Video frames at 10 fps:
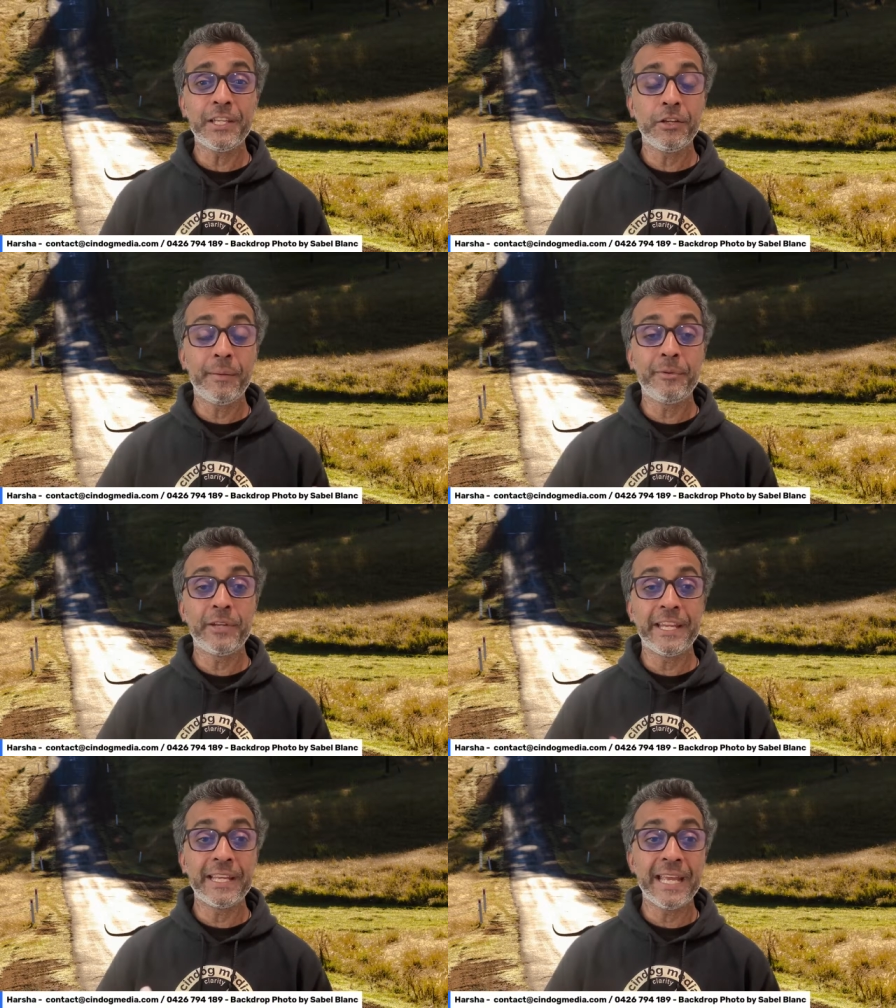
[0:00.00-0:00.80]
You're able
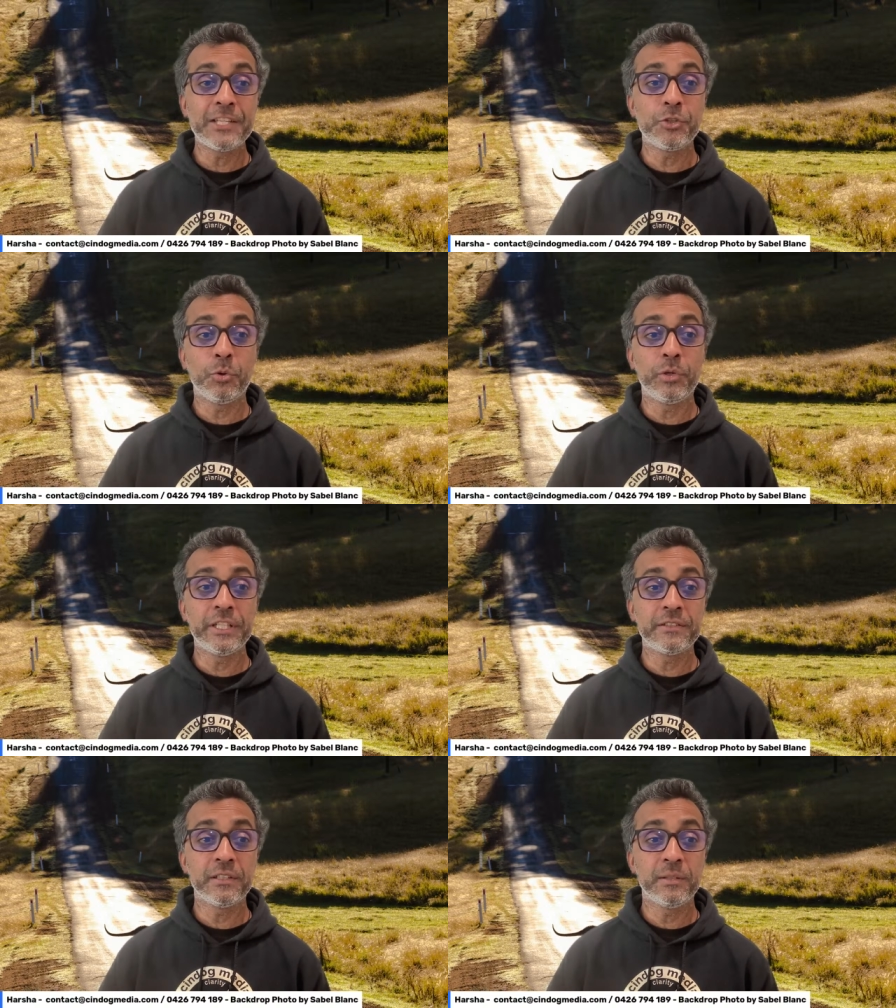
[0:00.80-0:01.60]
to engage your
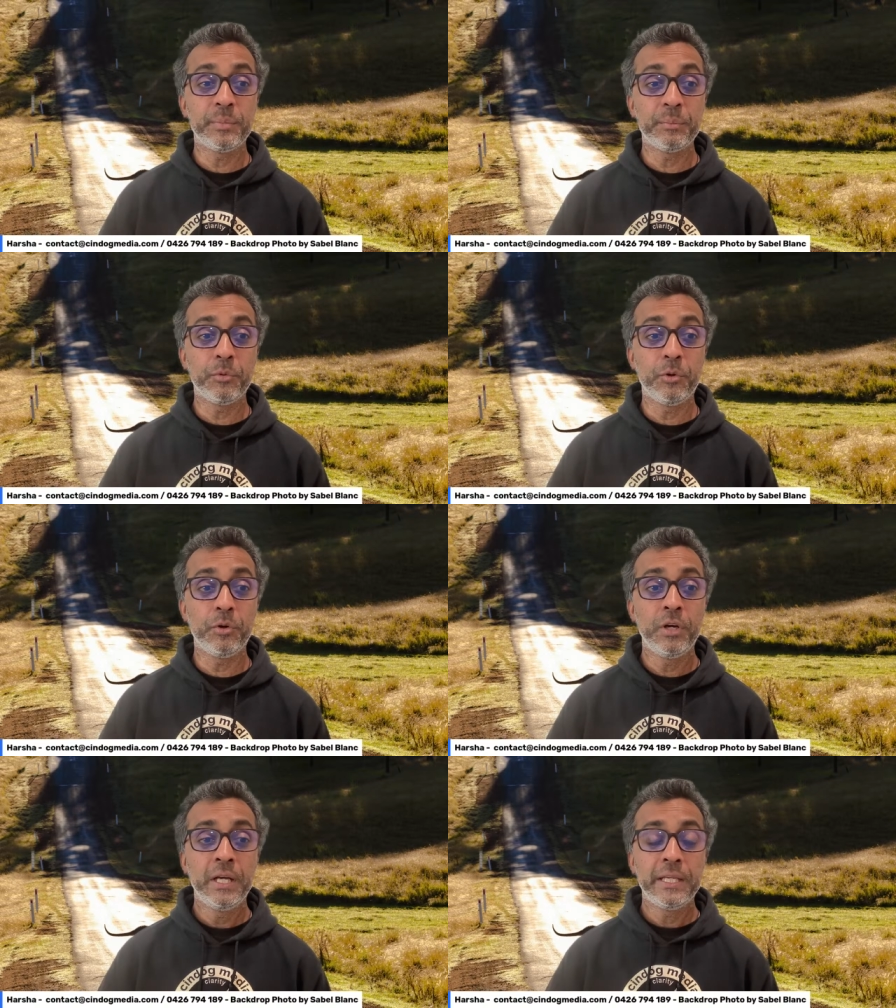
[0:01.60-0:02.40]
audience a little bit
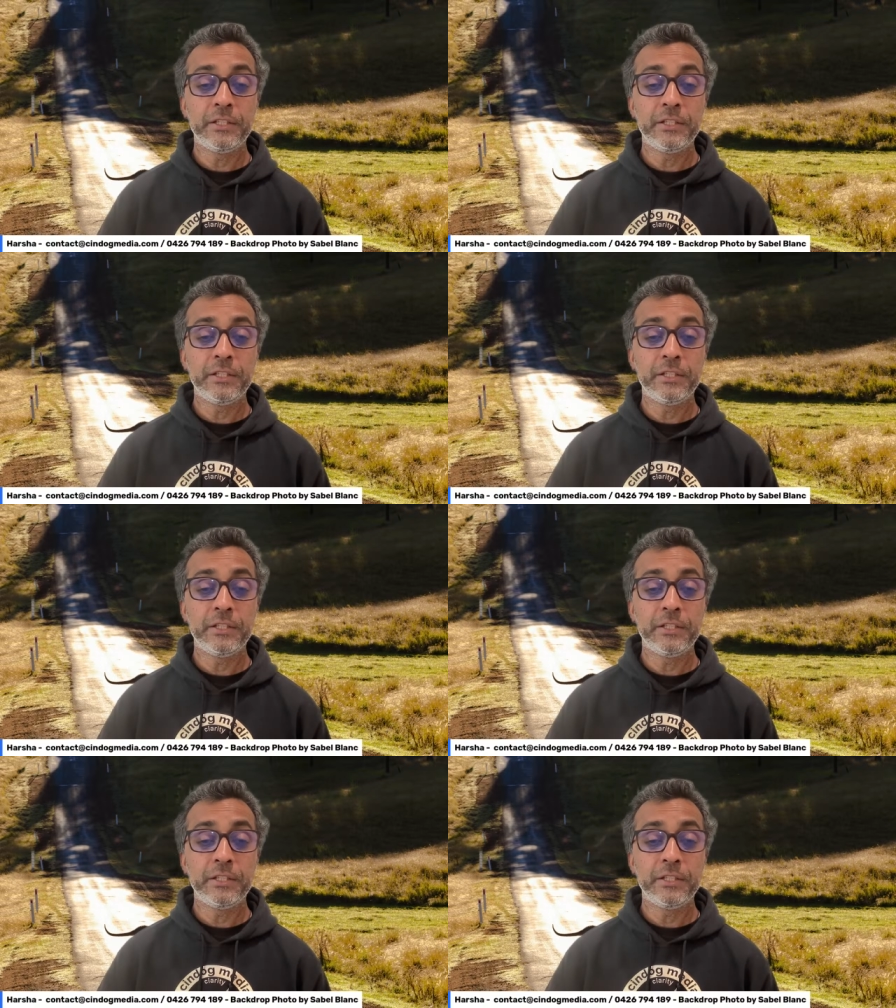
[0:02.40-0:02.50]
more.